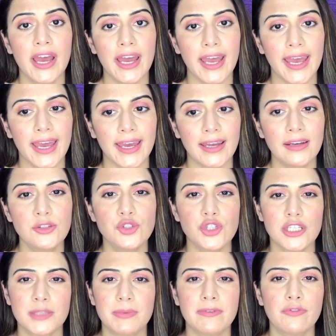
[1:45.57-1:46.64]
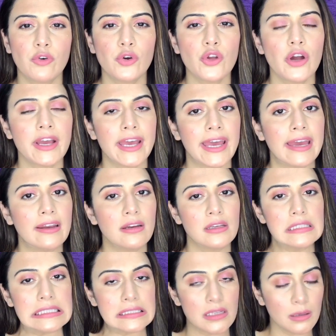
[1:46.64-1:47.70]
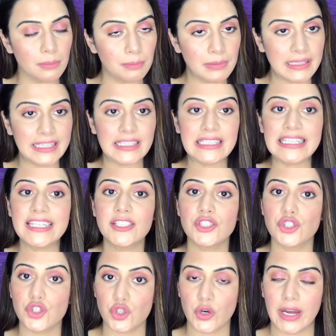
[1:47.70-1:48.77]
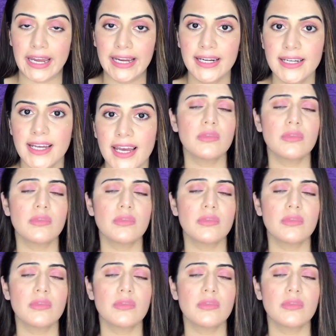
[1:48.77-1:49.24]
hair just before your hair is completely dried.